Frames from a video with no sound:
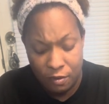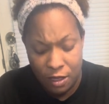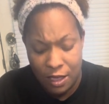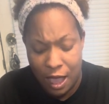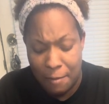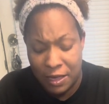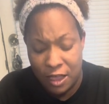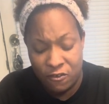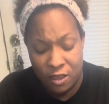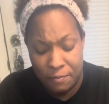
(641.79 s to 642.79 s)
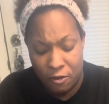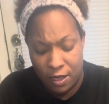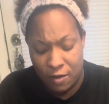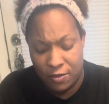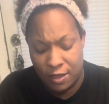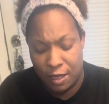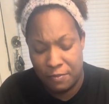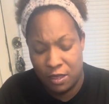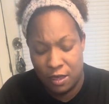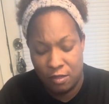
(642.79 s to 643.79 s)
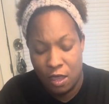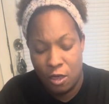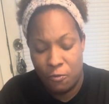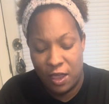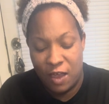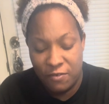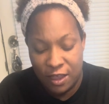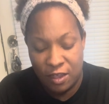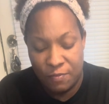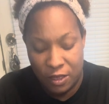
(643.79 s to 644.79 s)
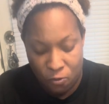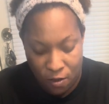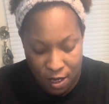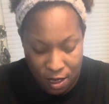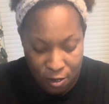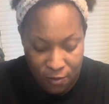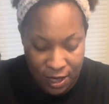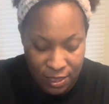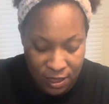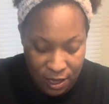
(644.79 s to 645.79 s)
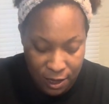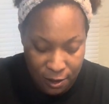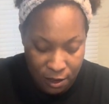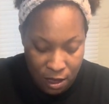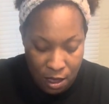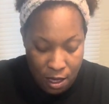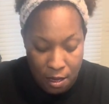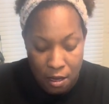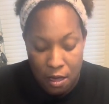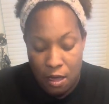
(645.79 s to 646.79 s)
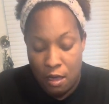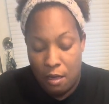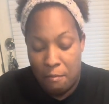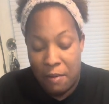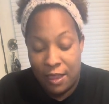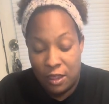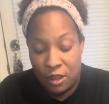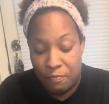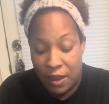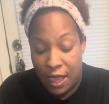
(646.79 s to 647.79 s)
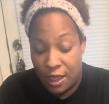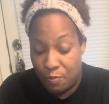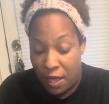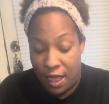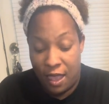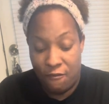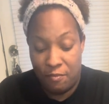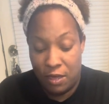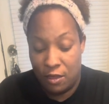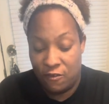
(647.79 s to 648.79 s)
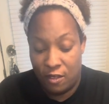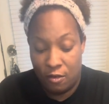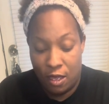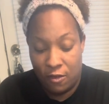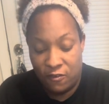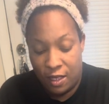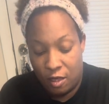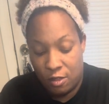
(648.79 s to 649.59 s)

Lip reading: Yeah, I'm catching up on everything because with everything that's been going on, and then by this blind spot having me in a chokehold, child.